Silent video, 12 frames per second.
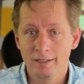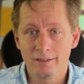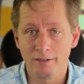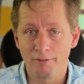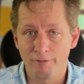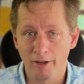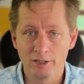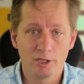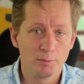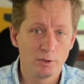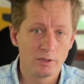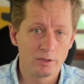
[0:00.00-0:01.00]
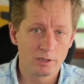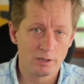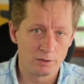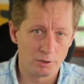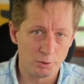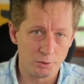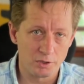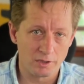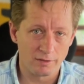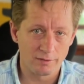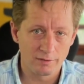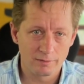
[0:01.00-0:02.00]
defendable
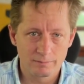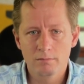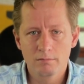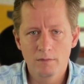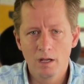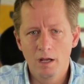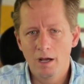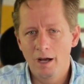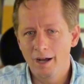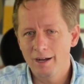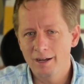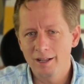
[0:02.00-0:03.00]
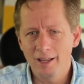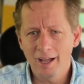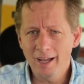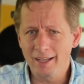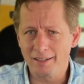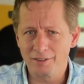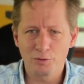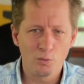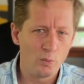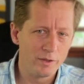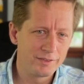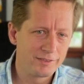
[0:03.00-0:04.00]
conclusions. A client
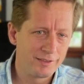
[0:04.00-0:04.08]
wants to